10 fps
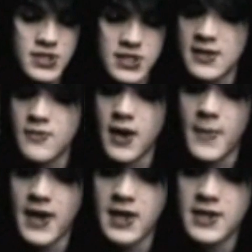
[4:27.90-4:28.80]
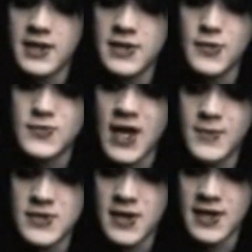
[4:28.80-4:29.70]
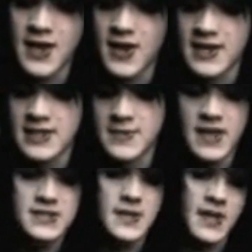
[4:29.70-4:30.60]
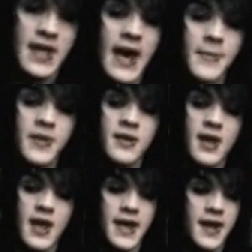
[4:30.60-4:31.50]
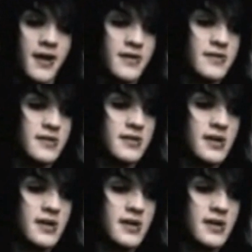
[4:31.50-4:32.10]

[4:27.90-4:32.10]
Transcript: shit, what am I gonna do? Time's running out, I need to make something happen, and